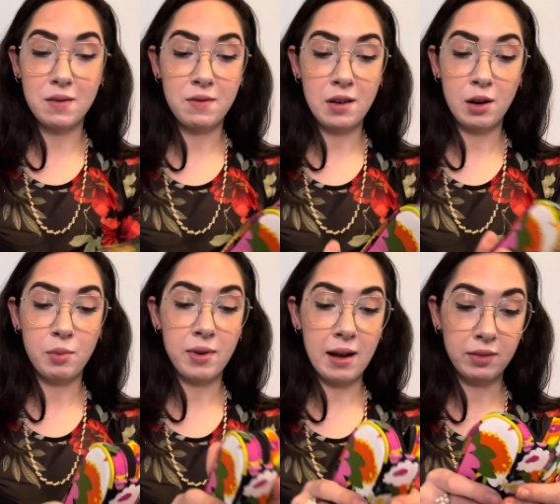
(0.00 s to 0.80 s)
Vera
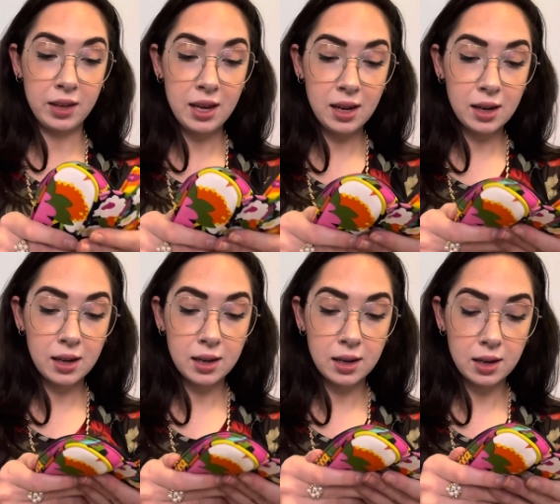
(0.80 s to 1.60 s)
Bradley.
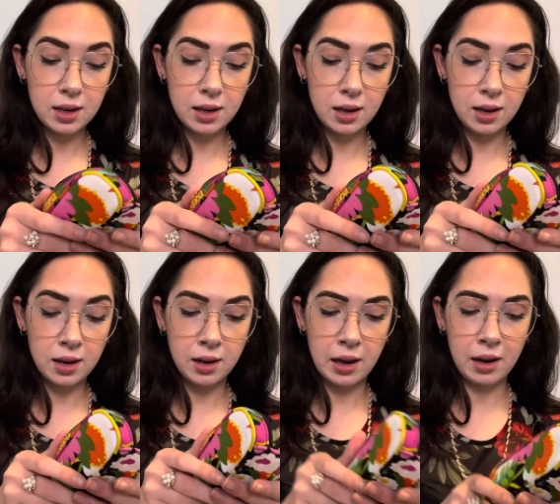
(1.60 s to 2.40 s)

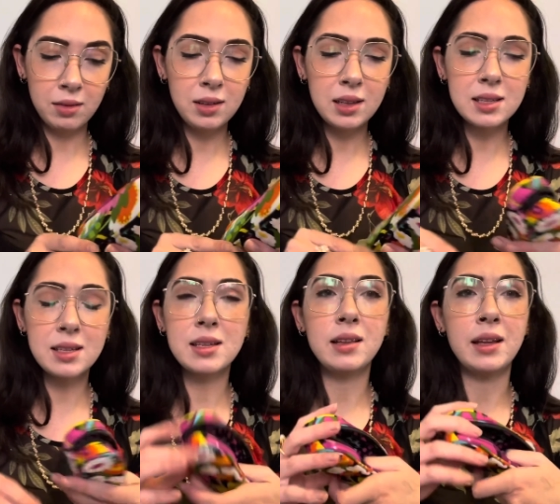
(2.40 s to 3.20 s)
Uh, I don't think this
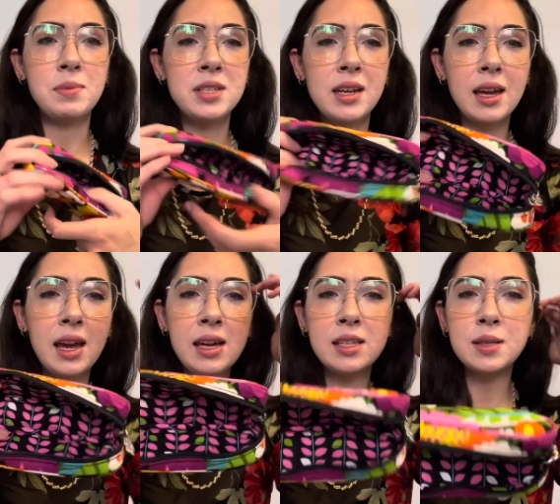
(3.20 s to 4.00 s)
is a lipstick
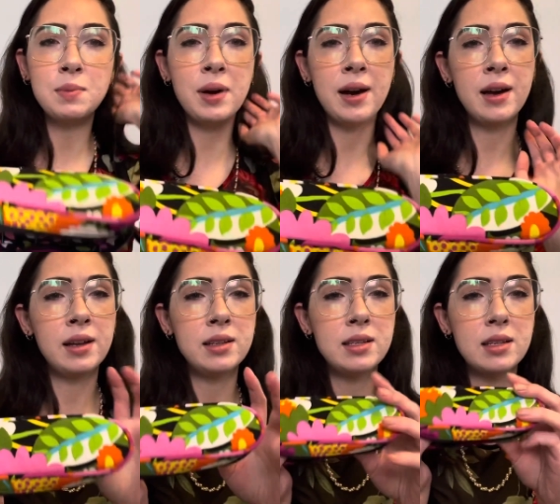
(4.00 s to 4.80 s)
case,
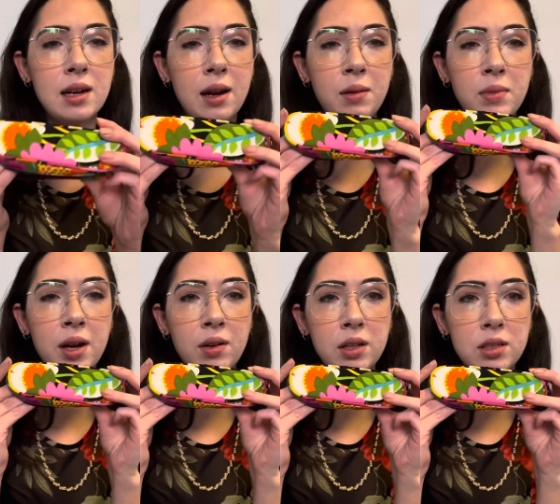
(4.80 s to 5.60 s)
but I'm
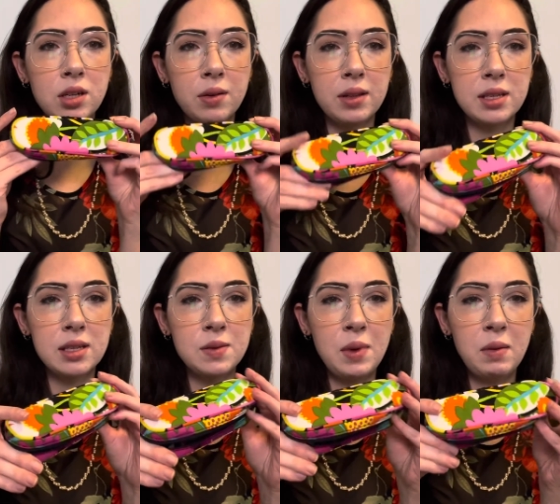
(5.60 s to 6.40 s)
not really sure what this
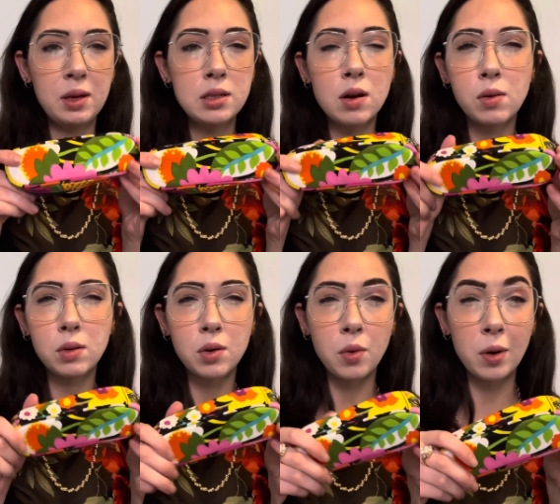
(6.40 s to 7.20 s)
is. Maybe to
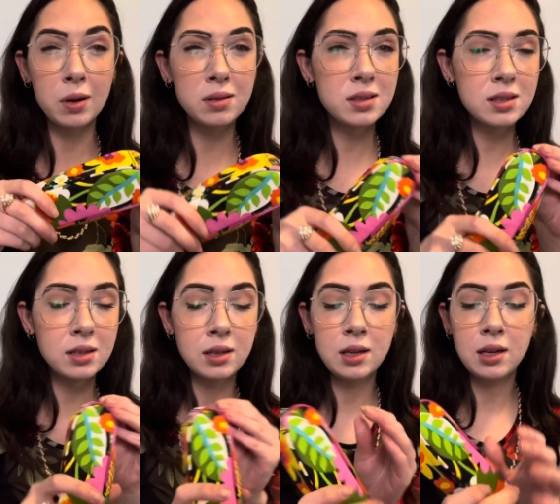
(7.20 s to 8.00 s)
hold cords.
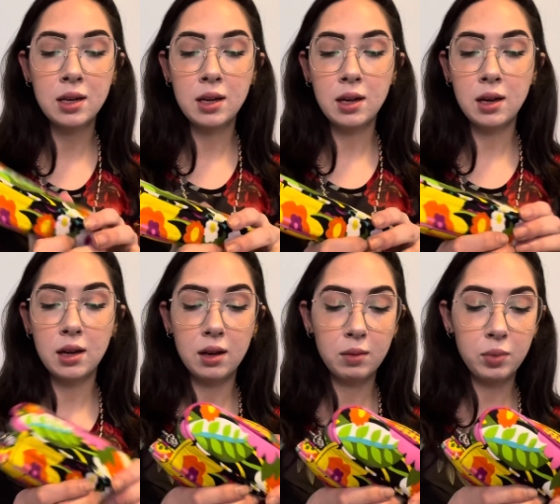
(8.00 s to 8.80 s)

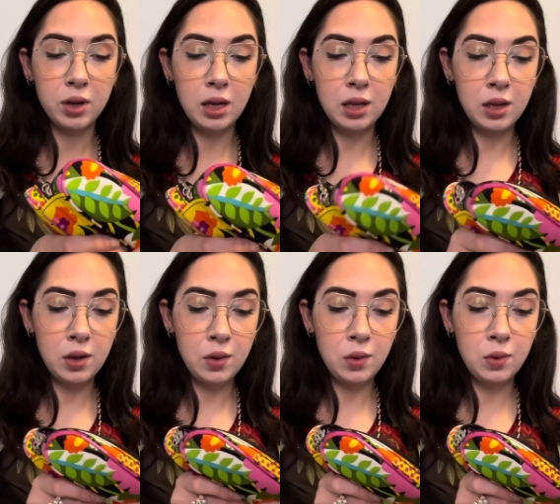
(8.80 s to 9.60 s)
Pretty
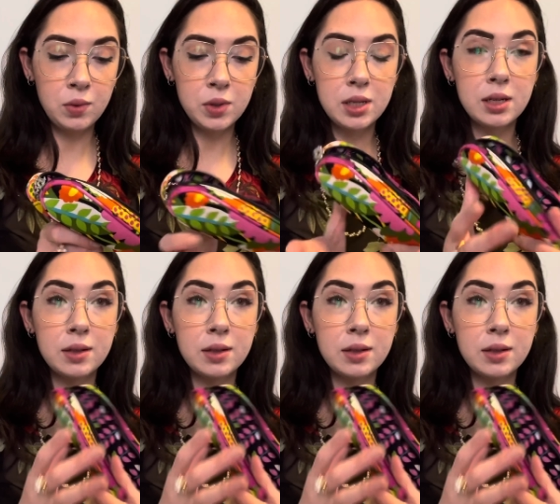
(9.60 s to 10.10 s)
cute.